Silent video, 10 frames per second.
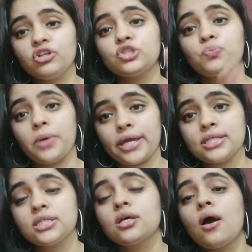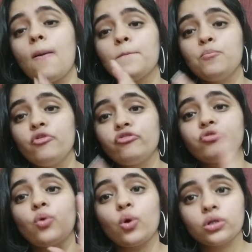space
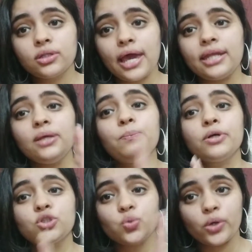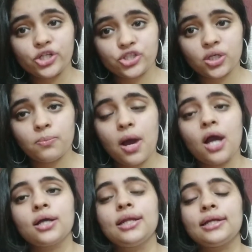before any punctuation
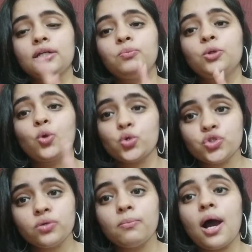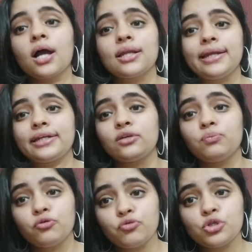mark. Let it be question mark, let
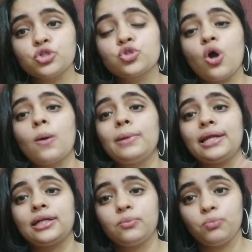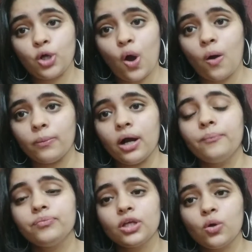it be full stop, let it be comma.
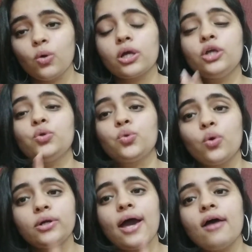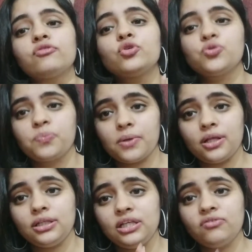Okay, you don't have to
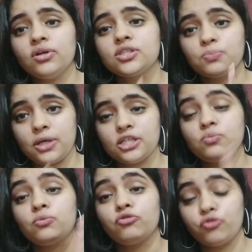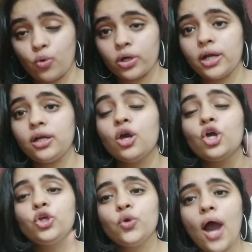leave a space before it,
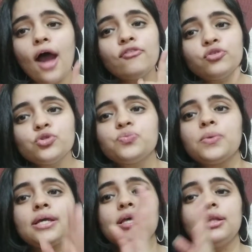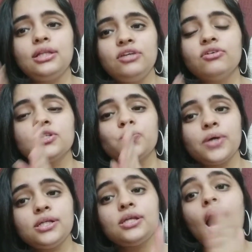you have to leave a
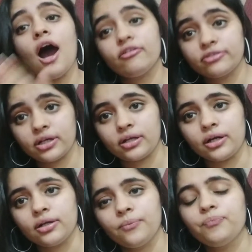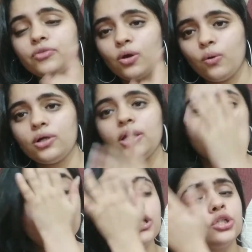space after it.
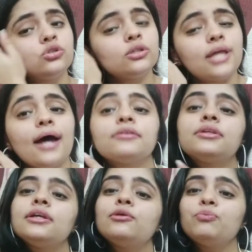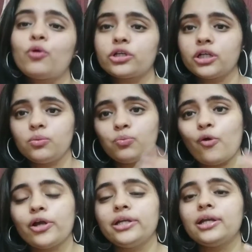Okay, so that's an important
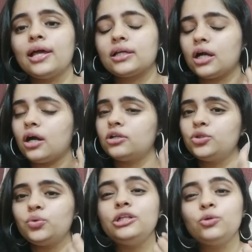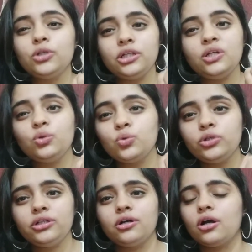point. You
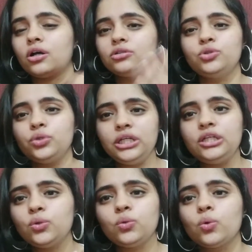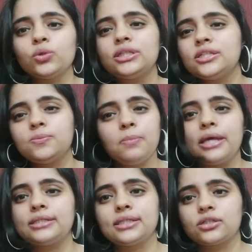need to know these
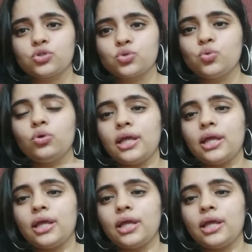basics to